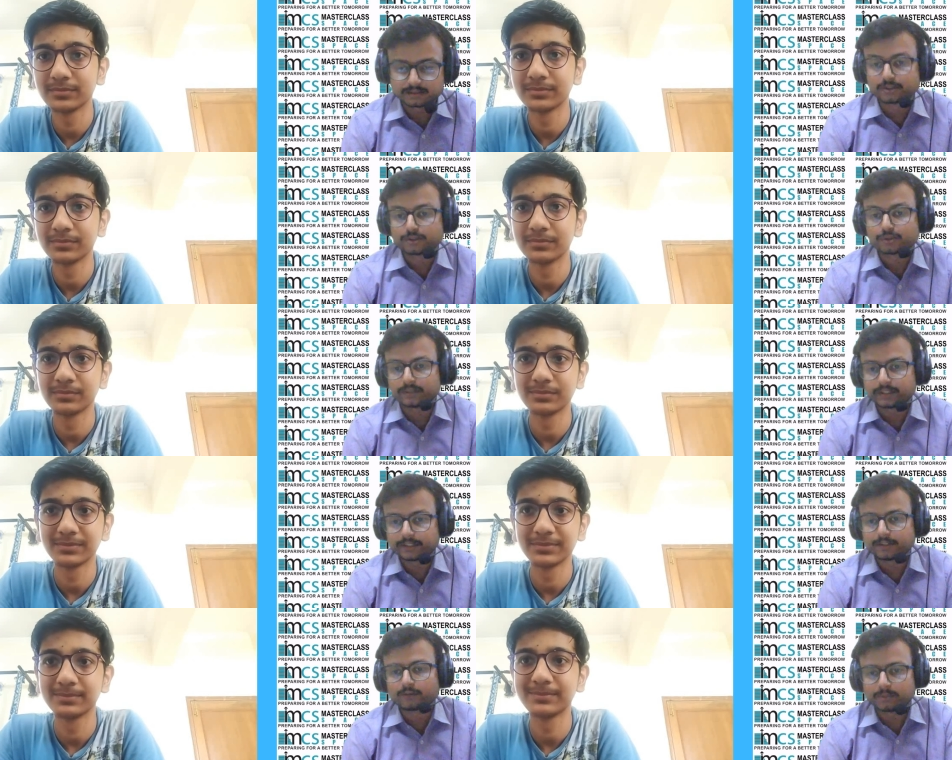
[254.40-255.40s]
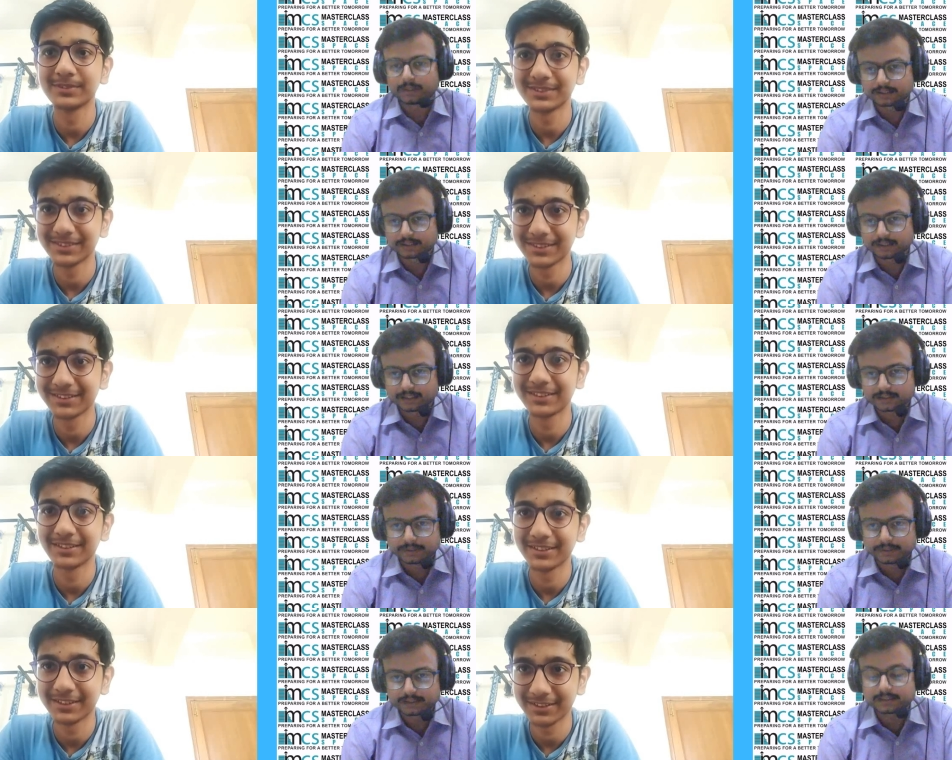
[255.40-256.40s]
Speaker 1: a student of Masterclass
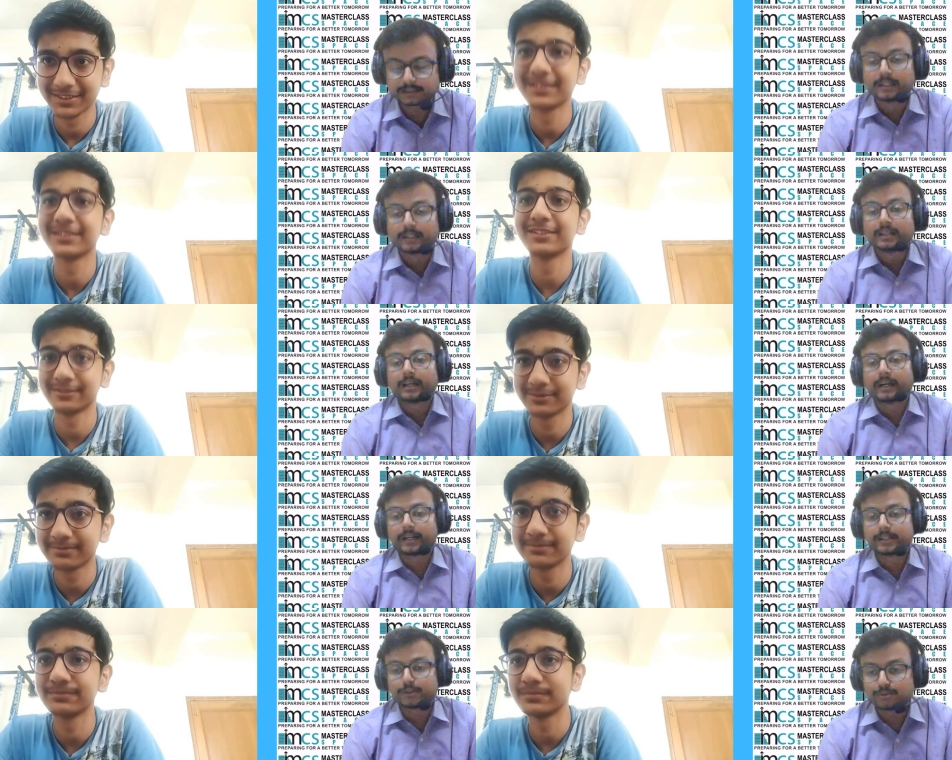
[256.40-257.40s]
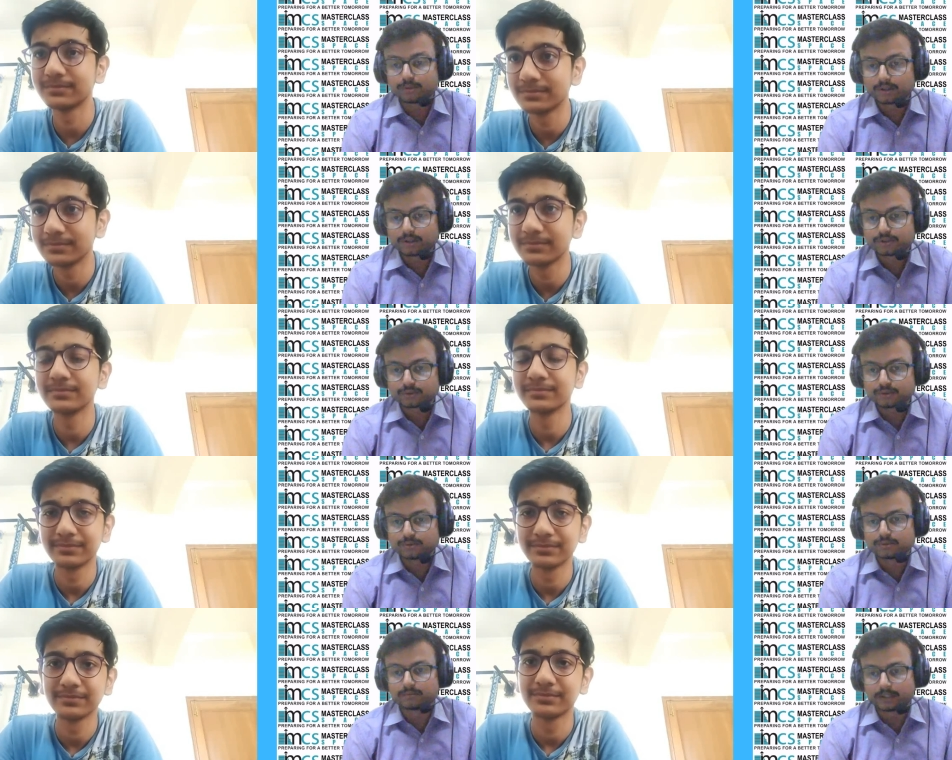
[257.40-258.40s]
Space, and you
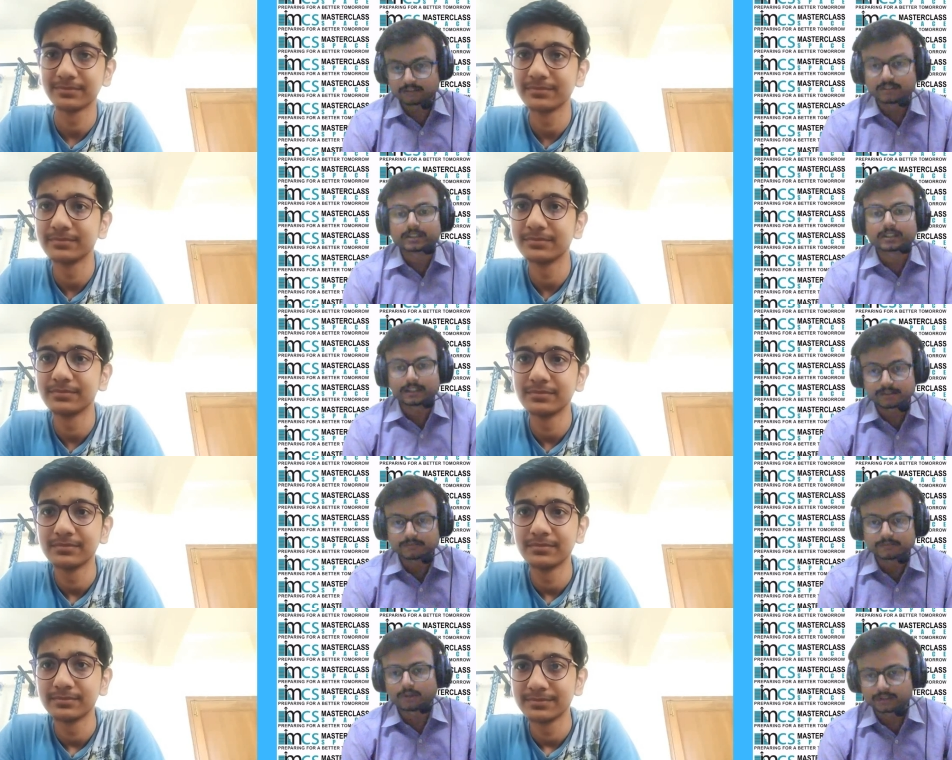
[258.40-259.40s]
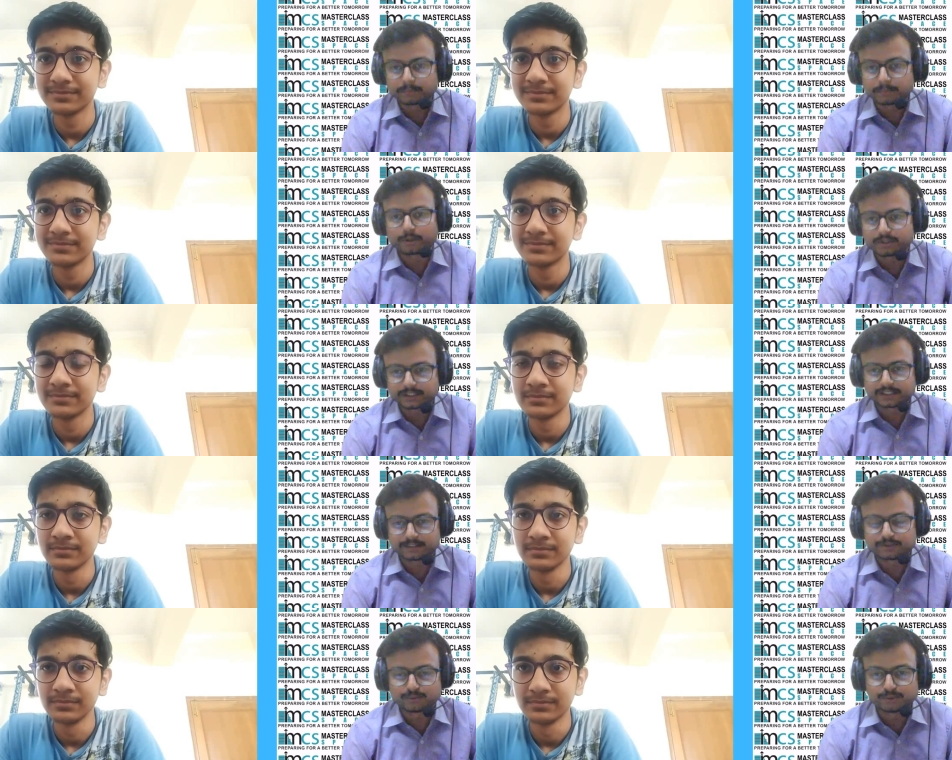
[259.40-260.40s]
also are working on the project.
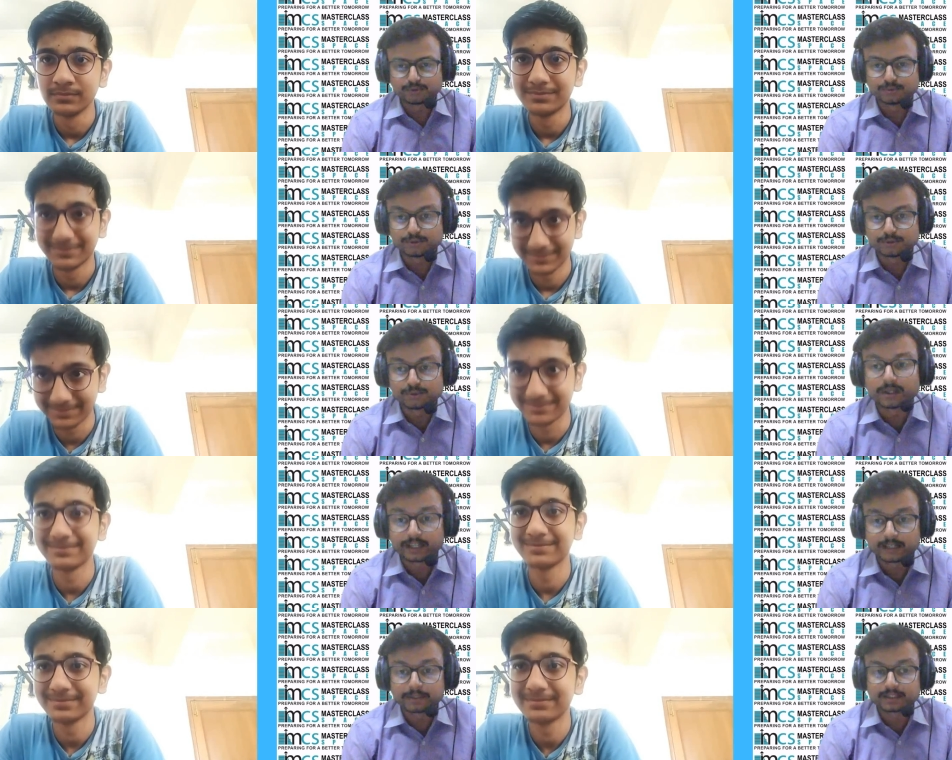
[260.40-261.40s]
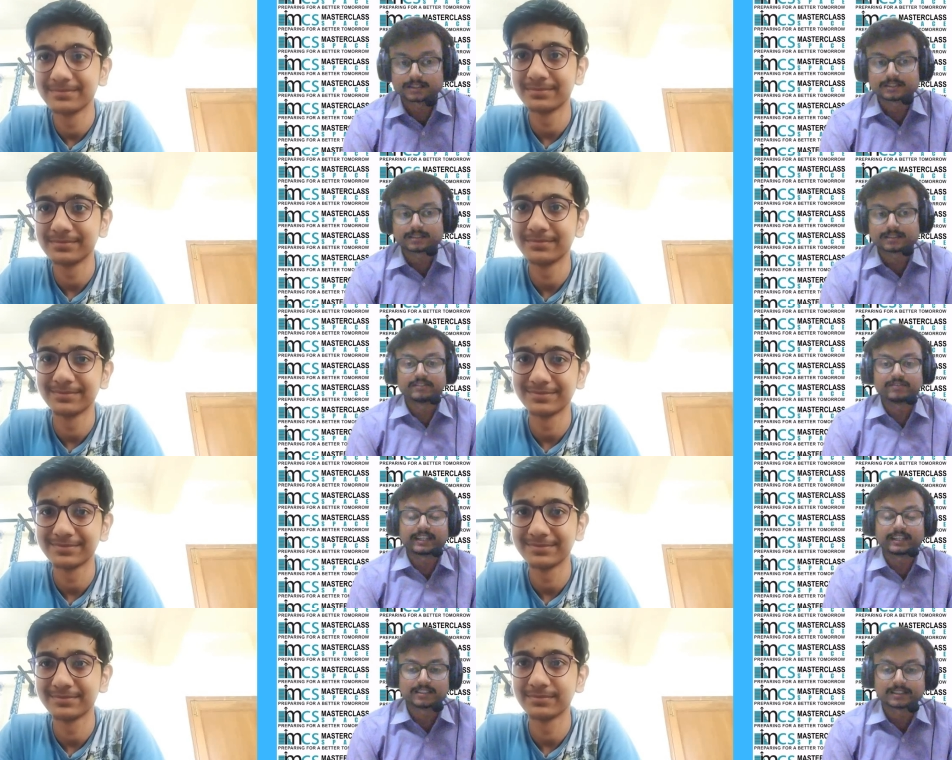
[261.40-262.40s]
So you are helping us
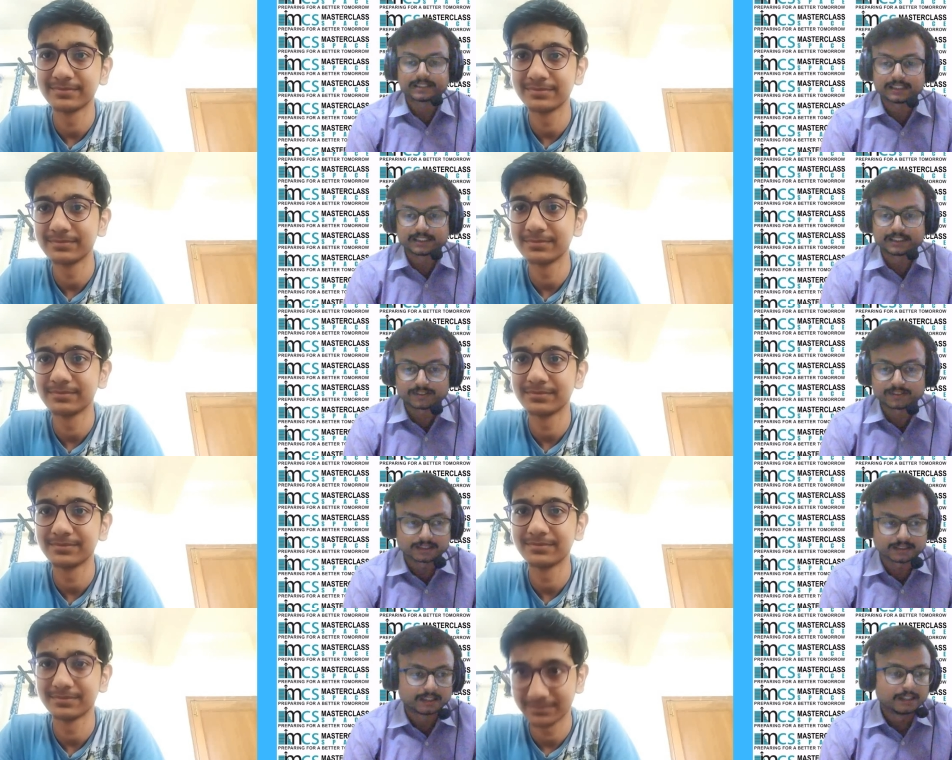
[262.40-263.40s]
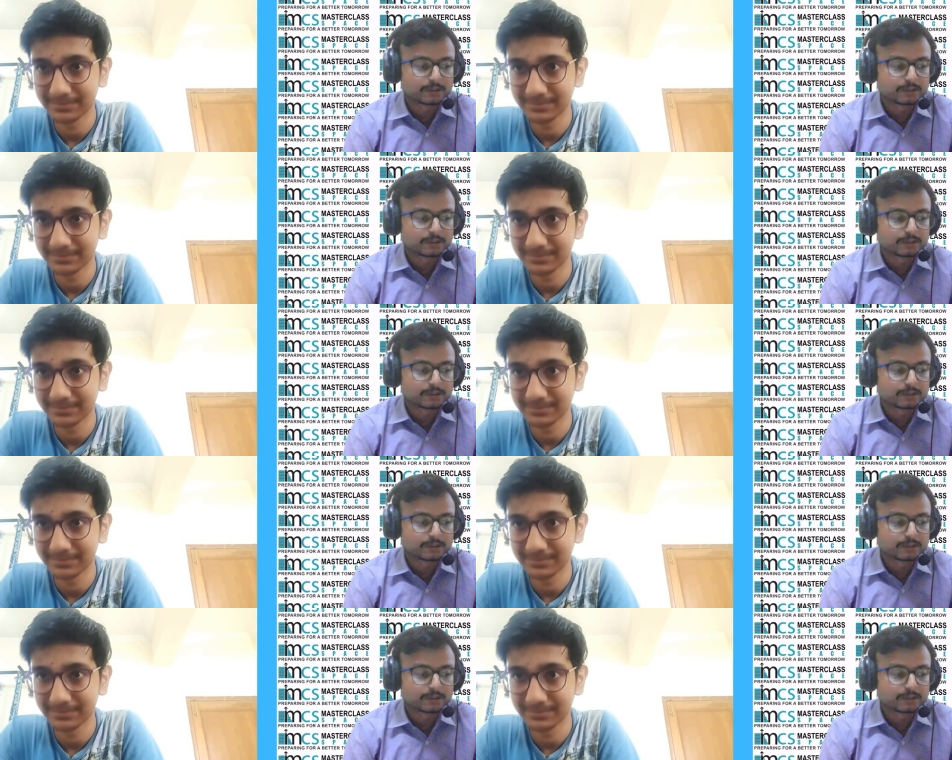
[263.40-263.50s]
refine our series further.